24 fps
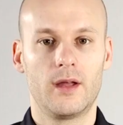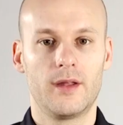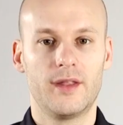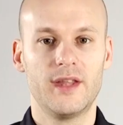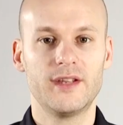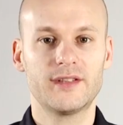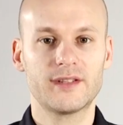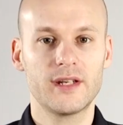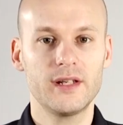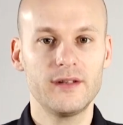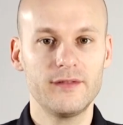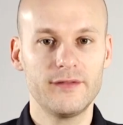
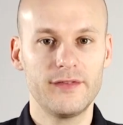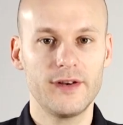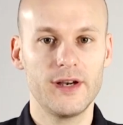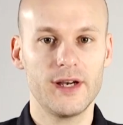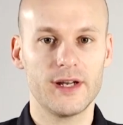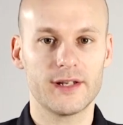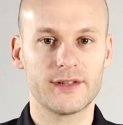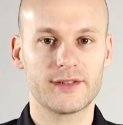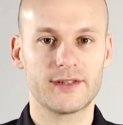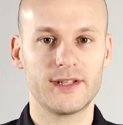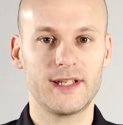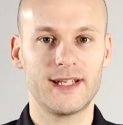This
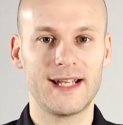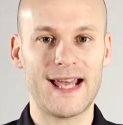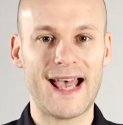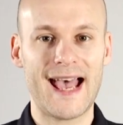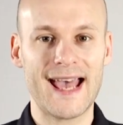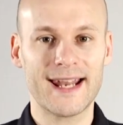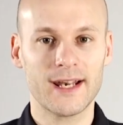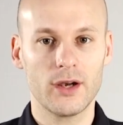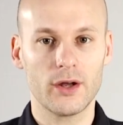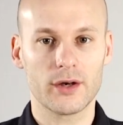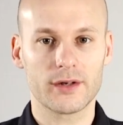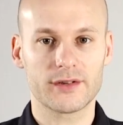converts an
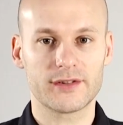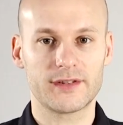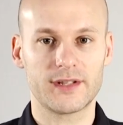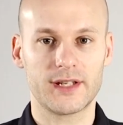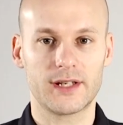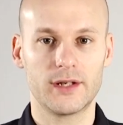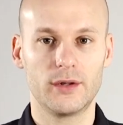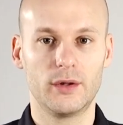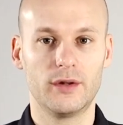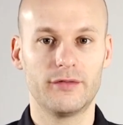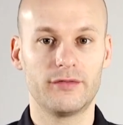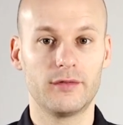analog
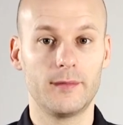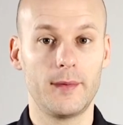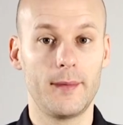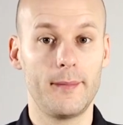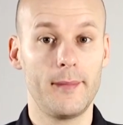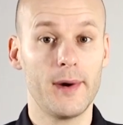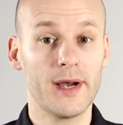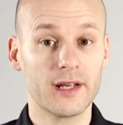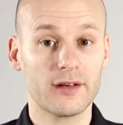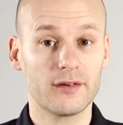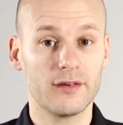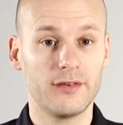signal from a
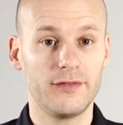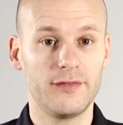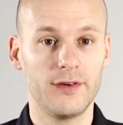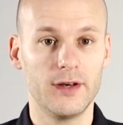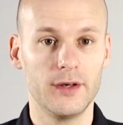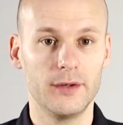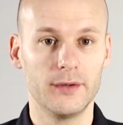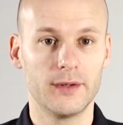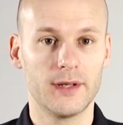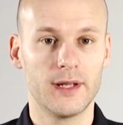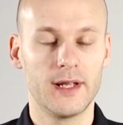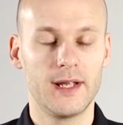
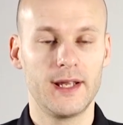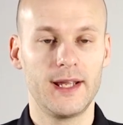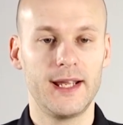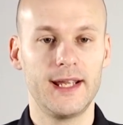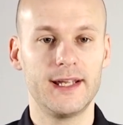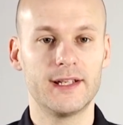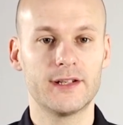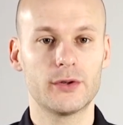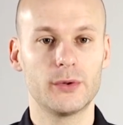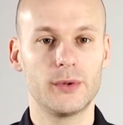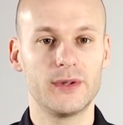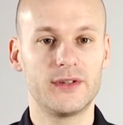microphone
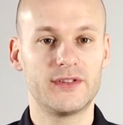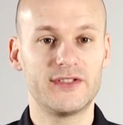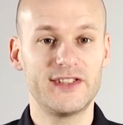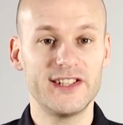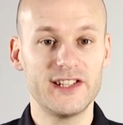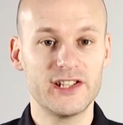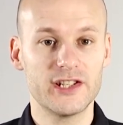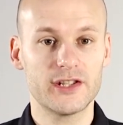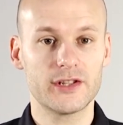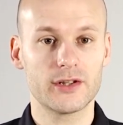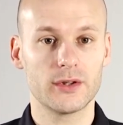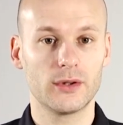into a
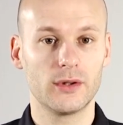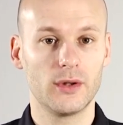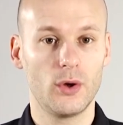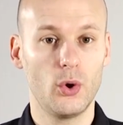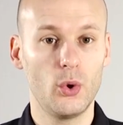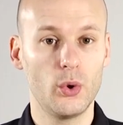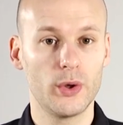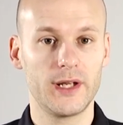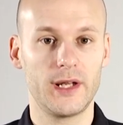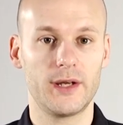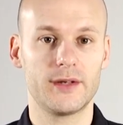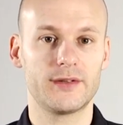digital
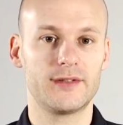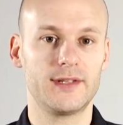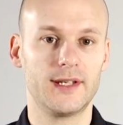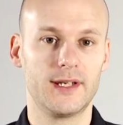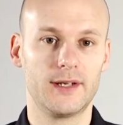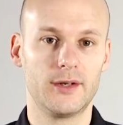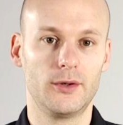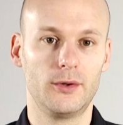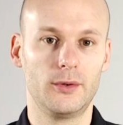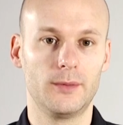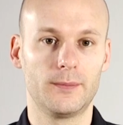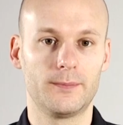audio
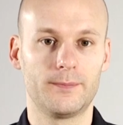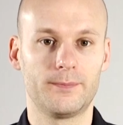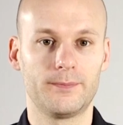signal.